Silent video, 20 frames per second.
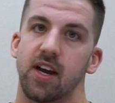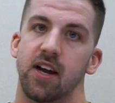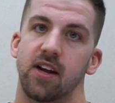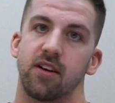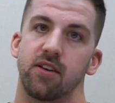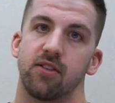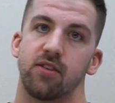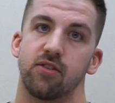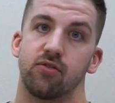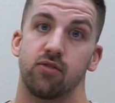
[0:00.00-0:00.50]

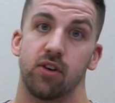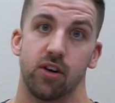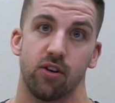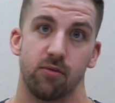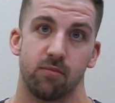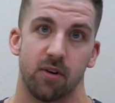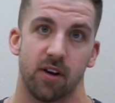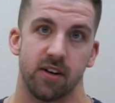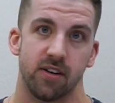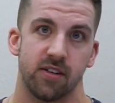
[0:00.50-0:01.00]
and the
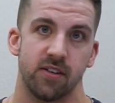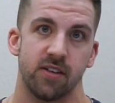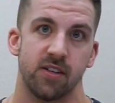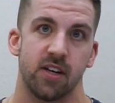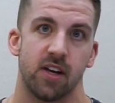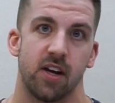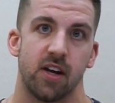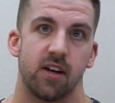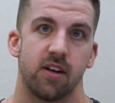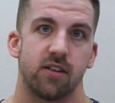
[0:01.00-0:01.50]
trigger
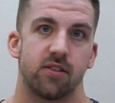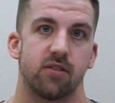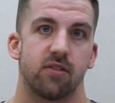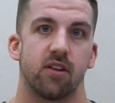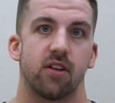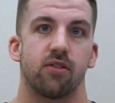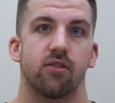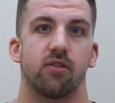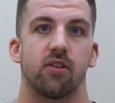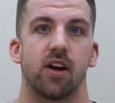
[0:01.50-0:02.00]
buttons so
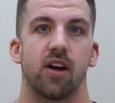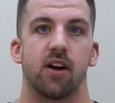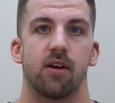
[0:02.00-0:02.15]
that they're